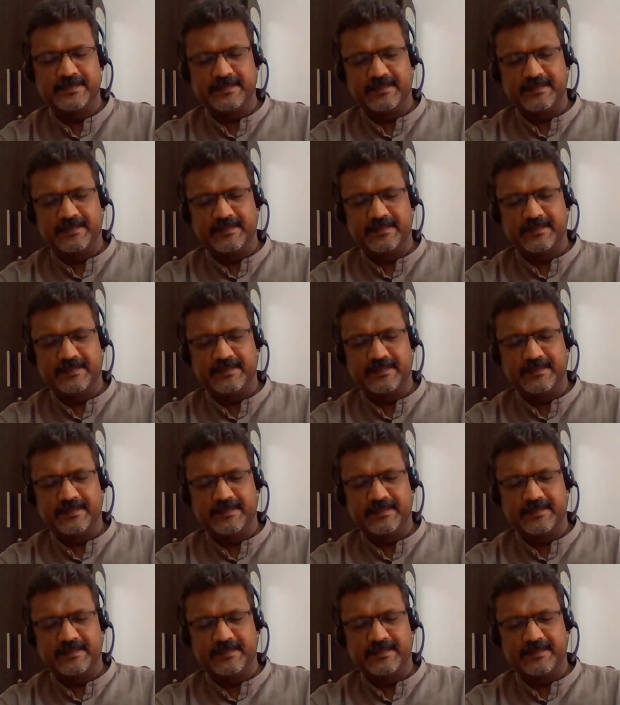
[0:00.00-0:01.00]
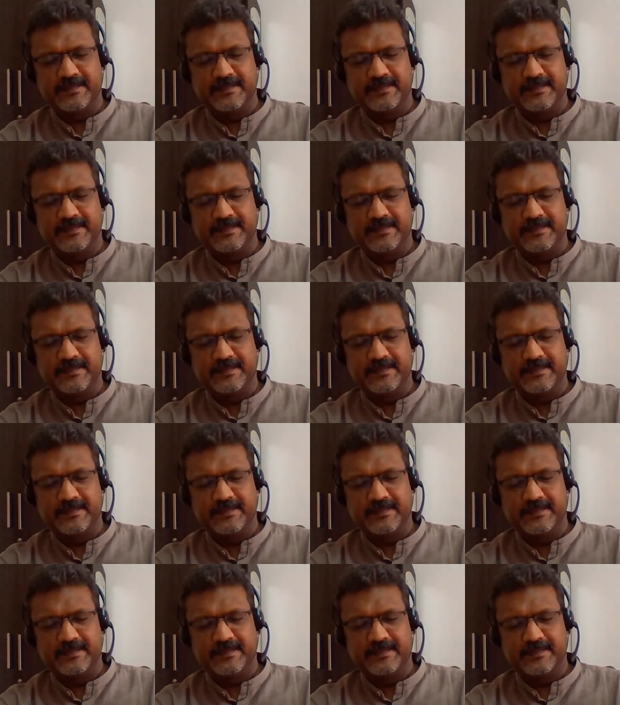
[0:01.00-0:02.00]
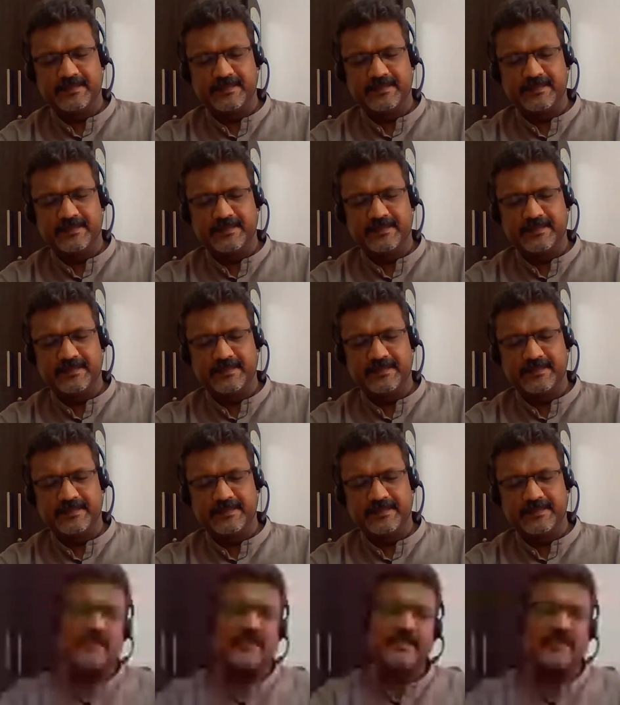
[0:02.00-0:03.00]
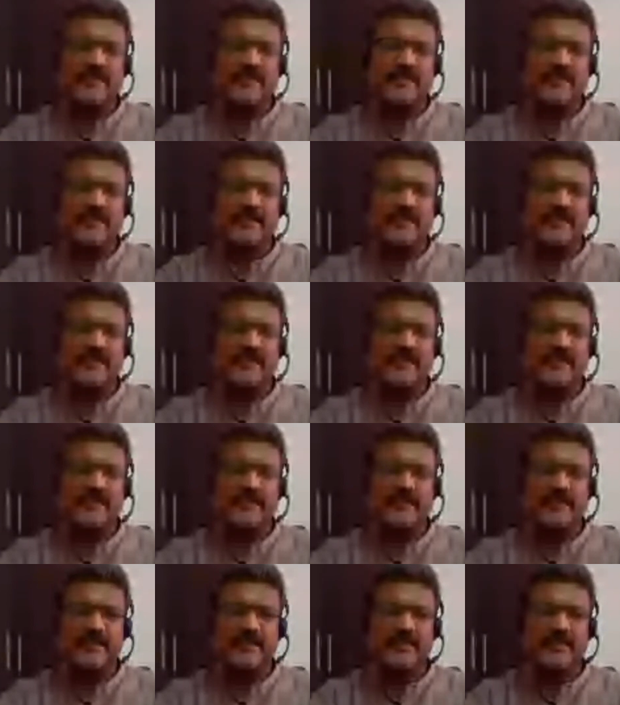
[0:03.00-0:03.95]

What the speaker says: Nothing is said.